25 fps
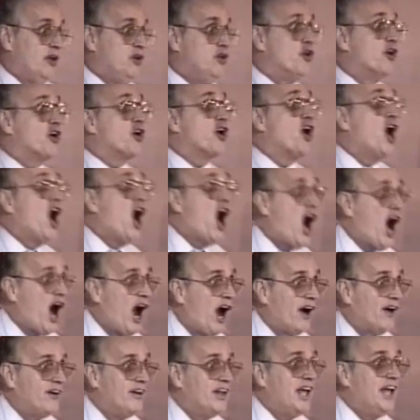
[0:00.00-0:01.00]
Your
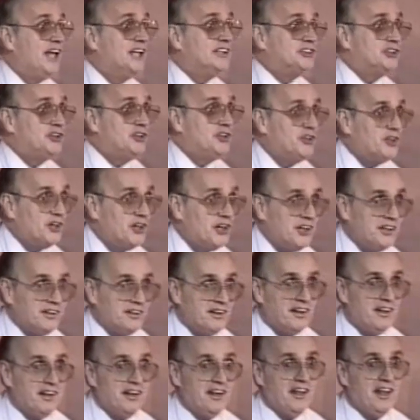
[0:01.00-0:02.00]
car is
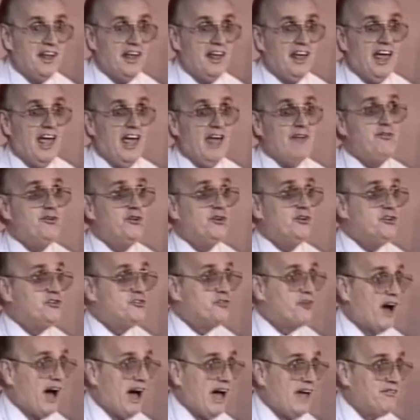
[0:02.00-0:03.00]
good if you
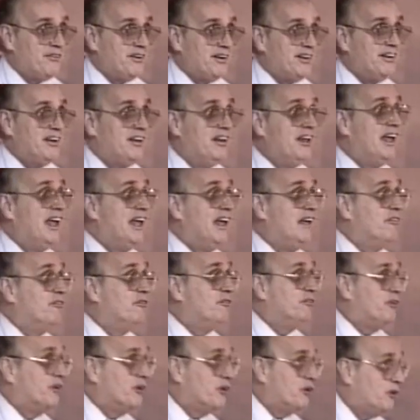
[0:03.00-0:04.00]
drive it
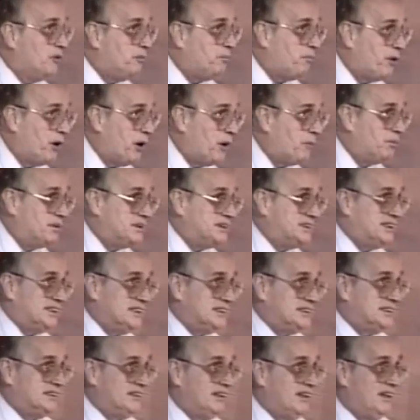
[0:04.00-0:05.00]
for good
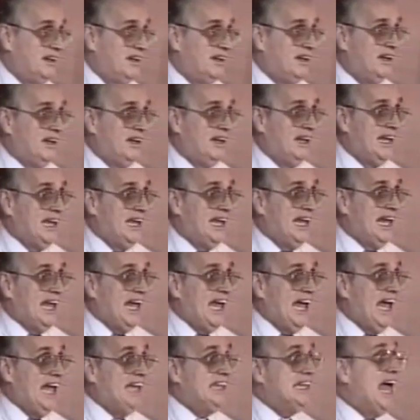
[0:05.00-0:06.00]
purposes.
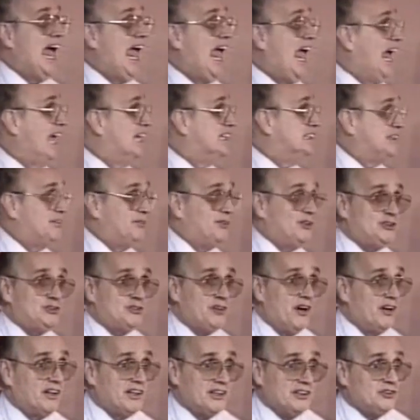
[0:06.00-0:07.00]
In the hands of a
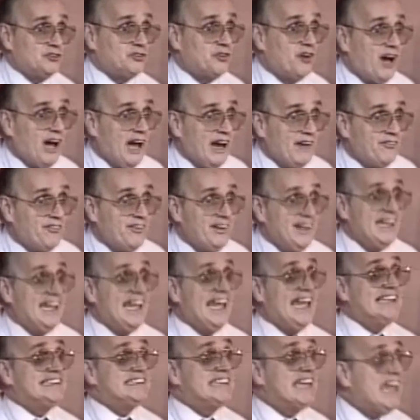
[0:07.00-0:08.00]
drunken driver,
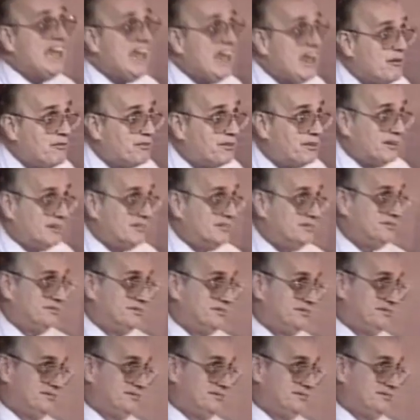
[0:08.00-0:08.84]
it's evil.